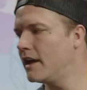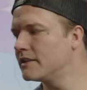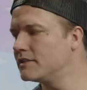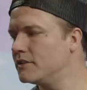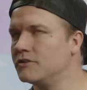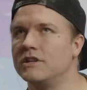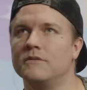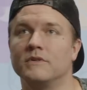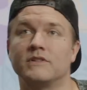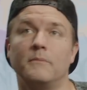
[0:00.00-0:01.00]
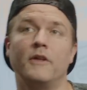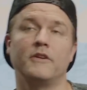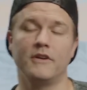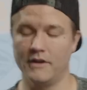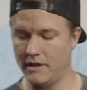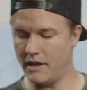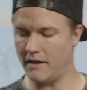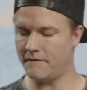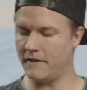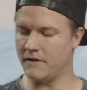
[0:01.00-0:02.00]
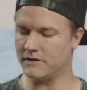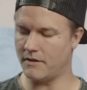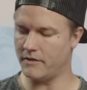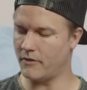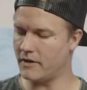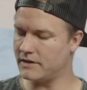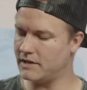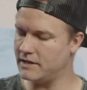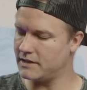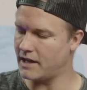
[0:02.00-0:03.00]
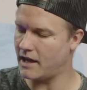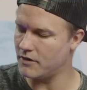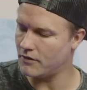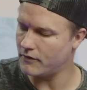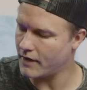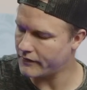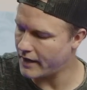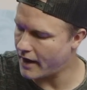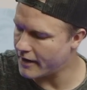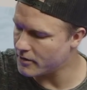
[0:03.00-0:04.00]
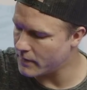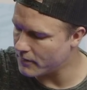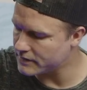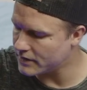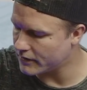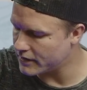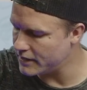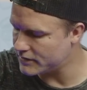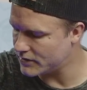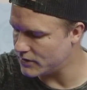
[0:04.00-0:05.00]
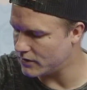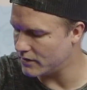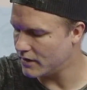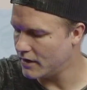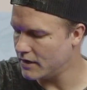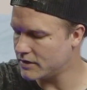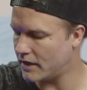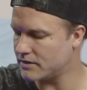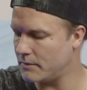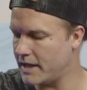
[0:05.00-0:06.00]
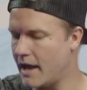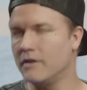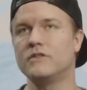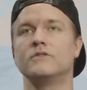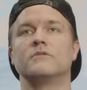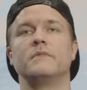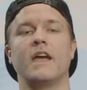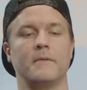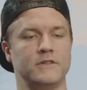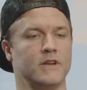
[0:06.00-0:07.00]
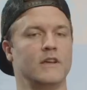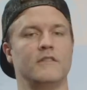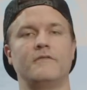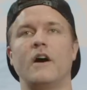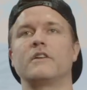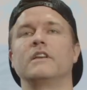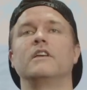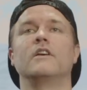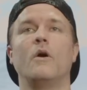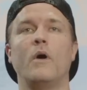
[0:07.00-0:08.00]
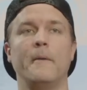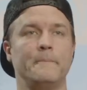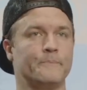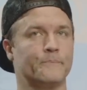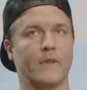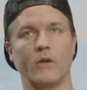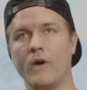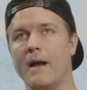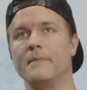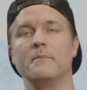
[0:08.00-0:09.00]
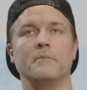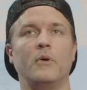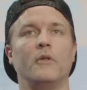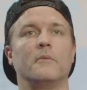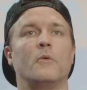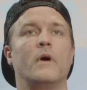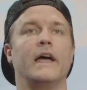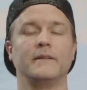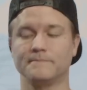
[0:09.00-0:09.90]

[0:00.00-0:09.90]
of synergy with some other uh, figures that we've already seen today. You know, you've got that Iron Man with telekinesis. You can toss somebody out, do some damage. Falcon can go up, grab them, and pull them away.